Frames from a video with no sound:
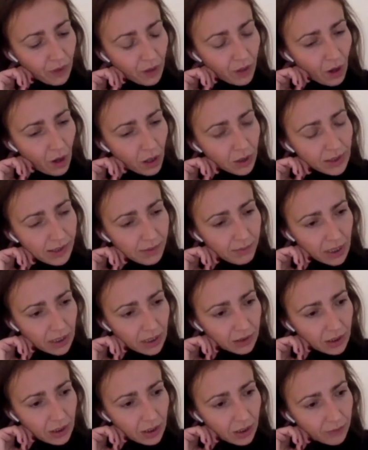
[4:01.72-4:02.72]

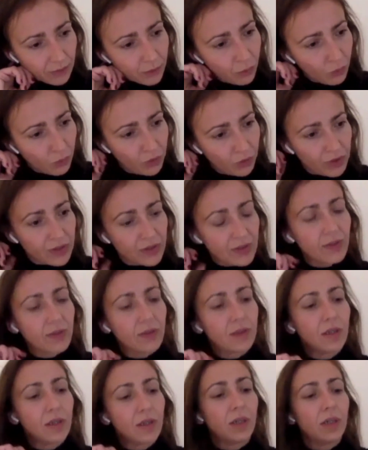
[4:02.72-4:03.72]
Ultimately, of
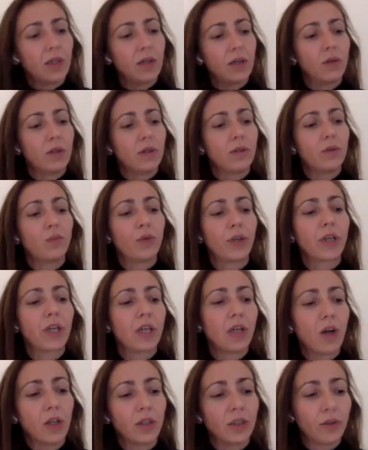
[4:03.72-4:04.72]
course,
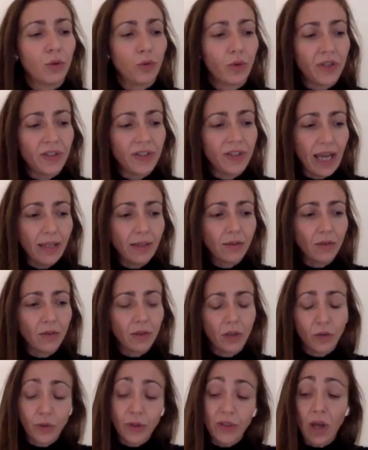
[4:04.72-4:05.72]
working on a
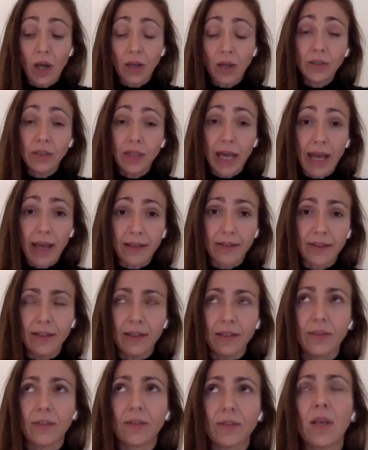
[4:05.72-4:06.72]
horizontal
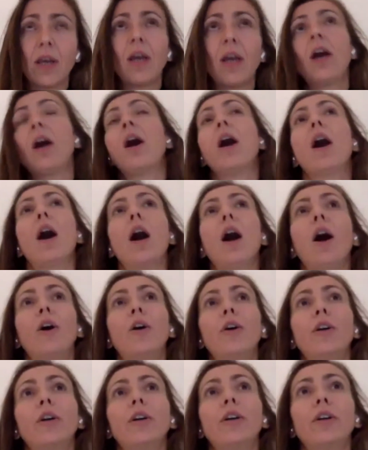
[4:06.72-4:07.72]
axis,
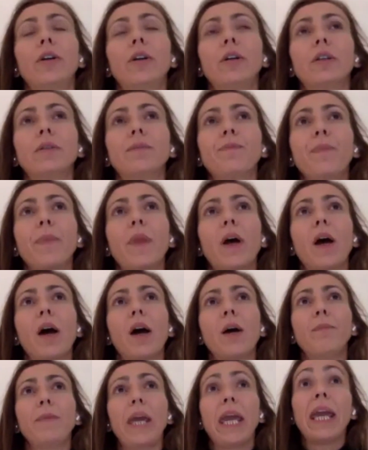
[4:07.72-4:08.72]
our
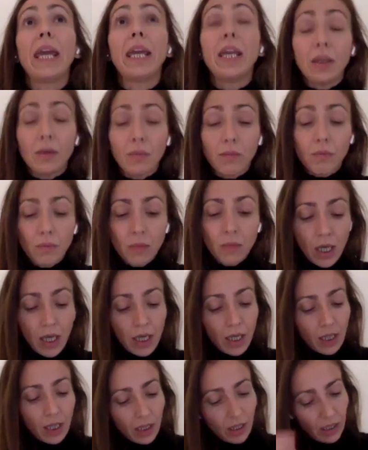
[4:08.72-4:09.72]
aim
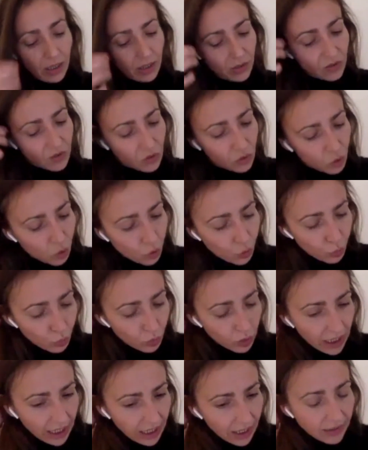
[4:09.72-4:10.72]
is to
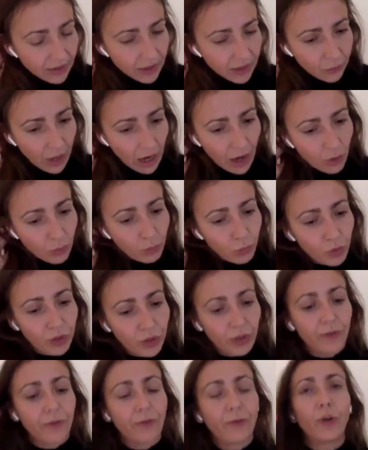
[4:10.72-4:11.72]
lay the
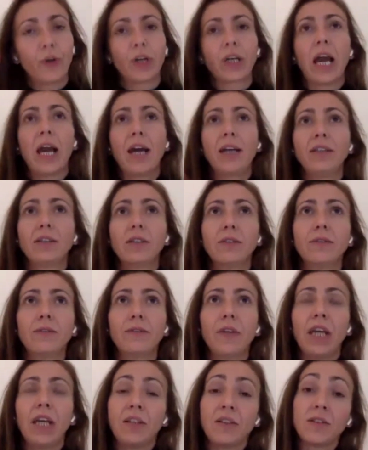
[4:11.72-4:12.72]
groundwork for a kind of
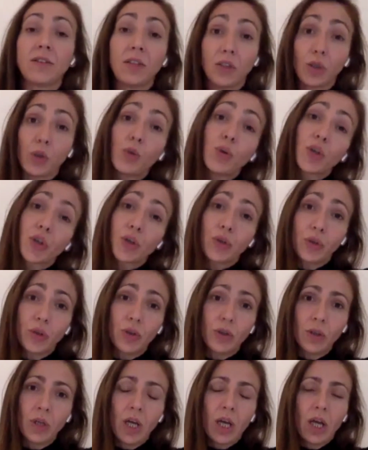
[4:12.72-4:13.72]

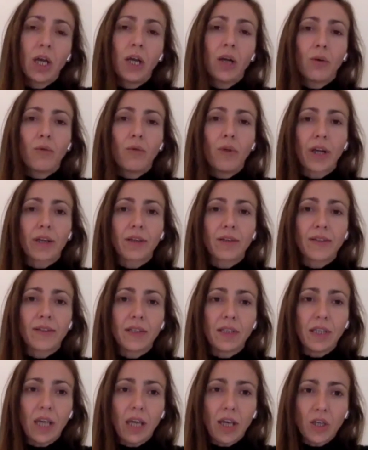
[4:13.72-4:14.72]
institutional
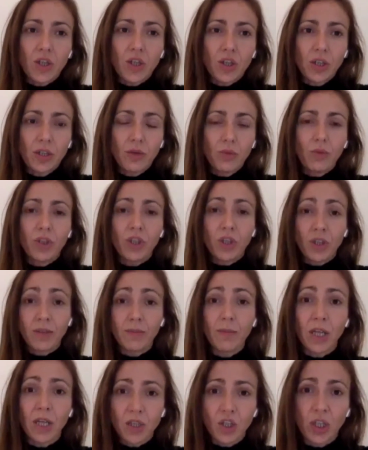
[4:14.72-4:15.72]
reconciliation, which is
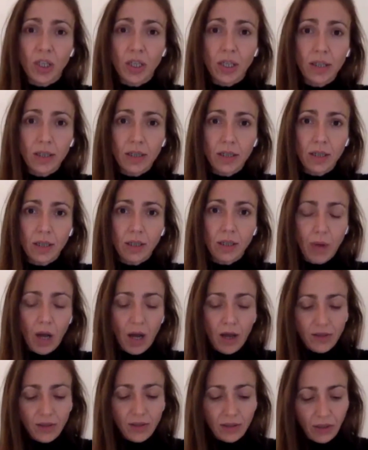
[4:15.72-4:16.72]
much needed in
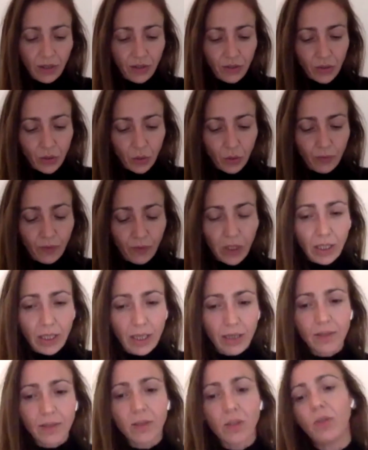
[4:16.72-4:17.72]
Bosnia and
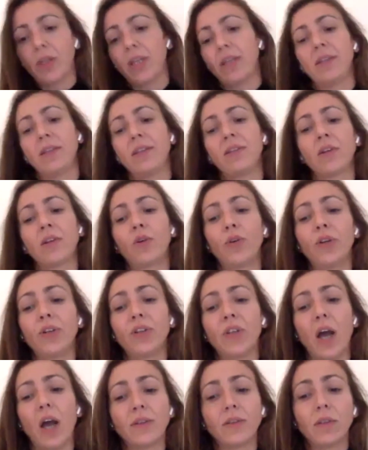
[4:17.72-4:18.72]
Herzegovina, so that this
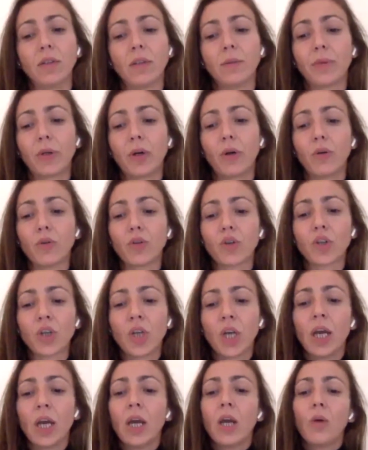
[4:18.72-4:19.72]
horizontal approach
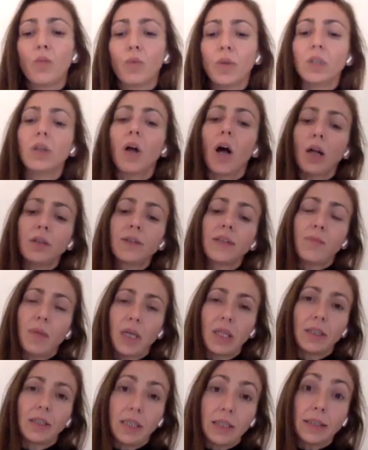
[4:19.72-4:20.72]
will
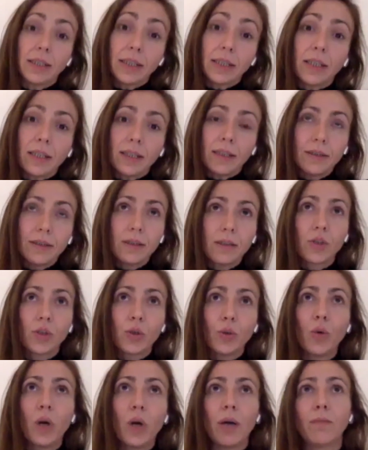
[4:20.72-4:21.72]
ultimately lead
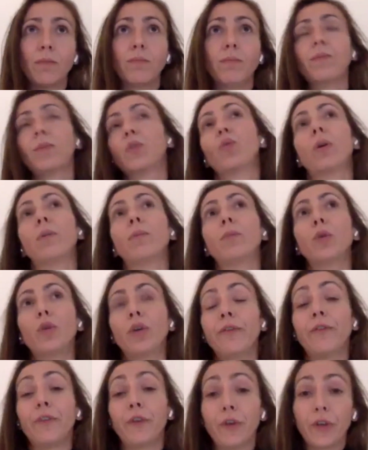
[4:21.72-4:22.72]
to a
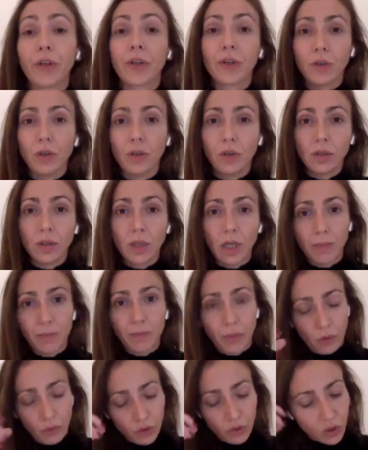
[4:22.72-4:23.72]
more vertical
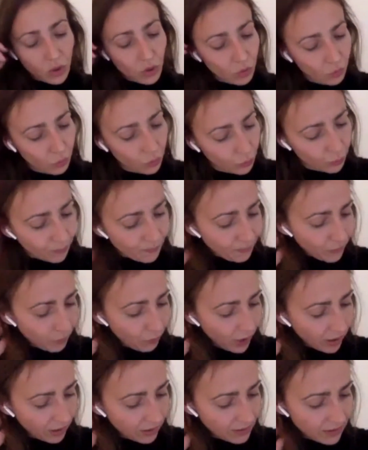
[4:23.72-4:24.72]
approach to
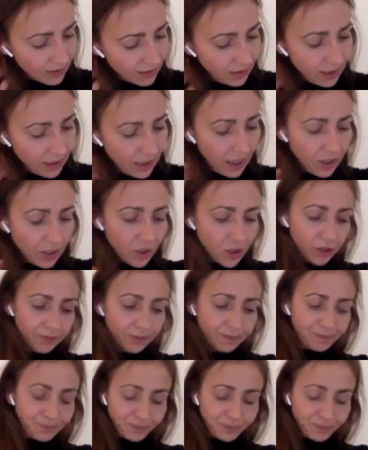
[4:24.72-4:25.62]
reconciliation.